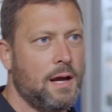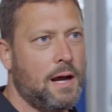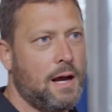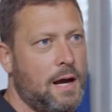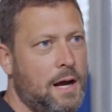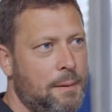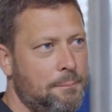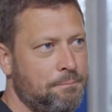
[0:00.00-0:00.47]

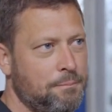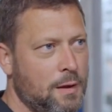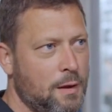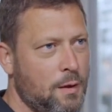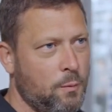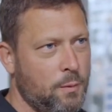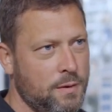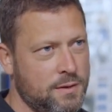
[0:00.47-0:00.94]
Um,
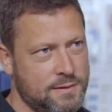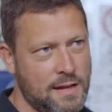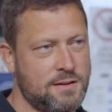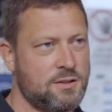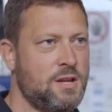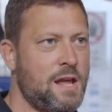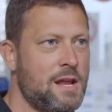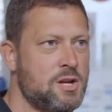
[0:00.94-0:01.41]
with
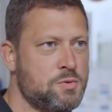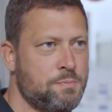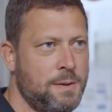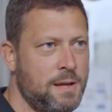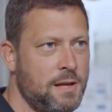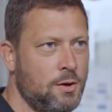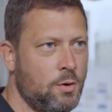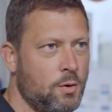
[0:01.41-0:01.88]
that
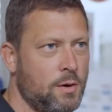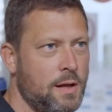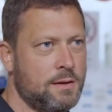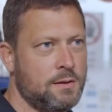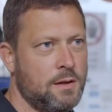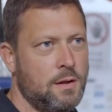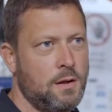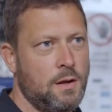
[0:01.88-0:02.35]
CHP
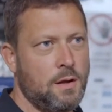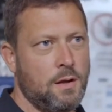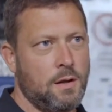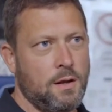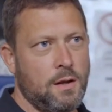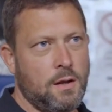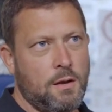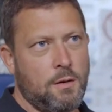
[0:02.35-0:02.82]
unit,
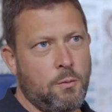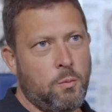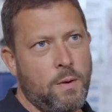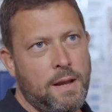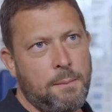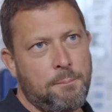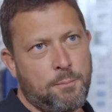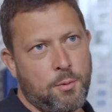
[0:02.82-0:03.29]

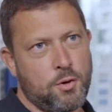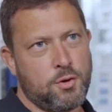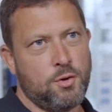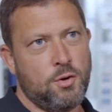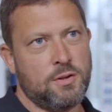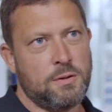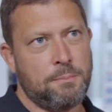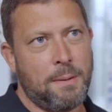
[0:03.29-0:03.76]
we
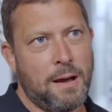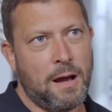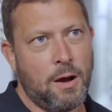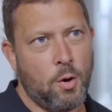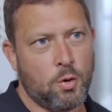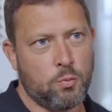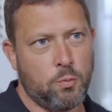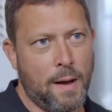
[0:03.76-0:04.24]
produce
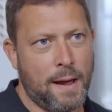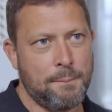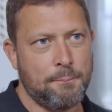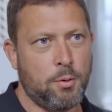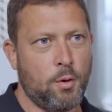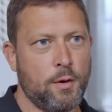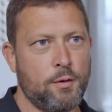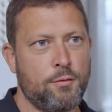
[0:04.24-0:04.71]
about
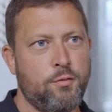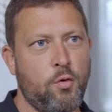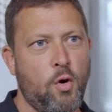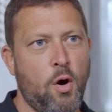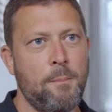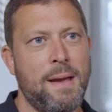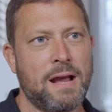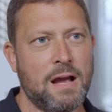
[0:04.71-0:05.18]
1.4
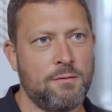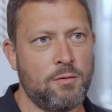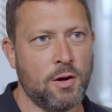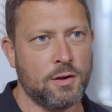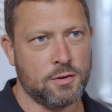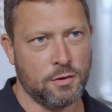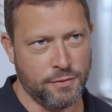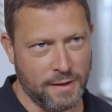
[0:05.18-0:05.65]

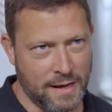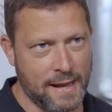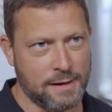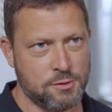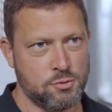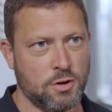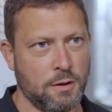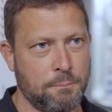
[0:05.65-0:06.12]
megawatts of
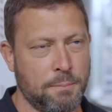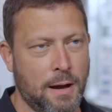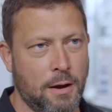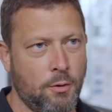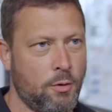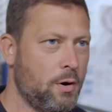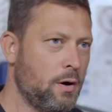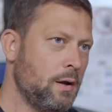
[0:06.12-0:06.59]
electrical
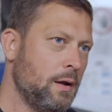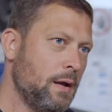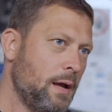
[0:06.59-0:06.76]
power,